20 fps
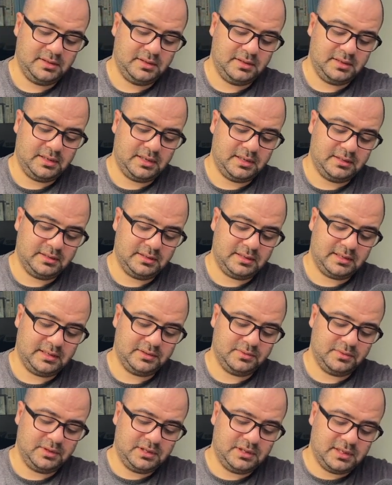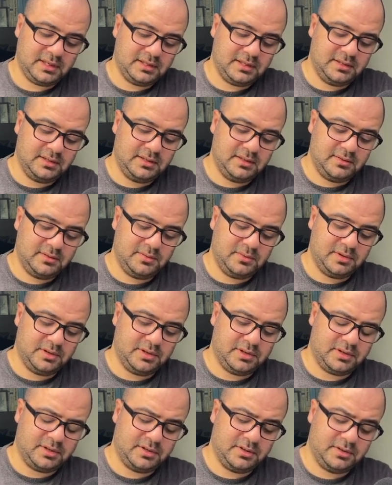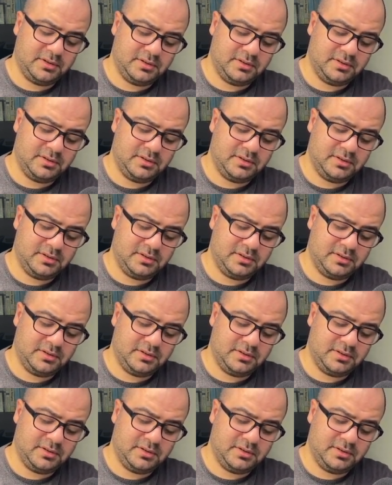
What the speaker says: that, as we said, were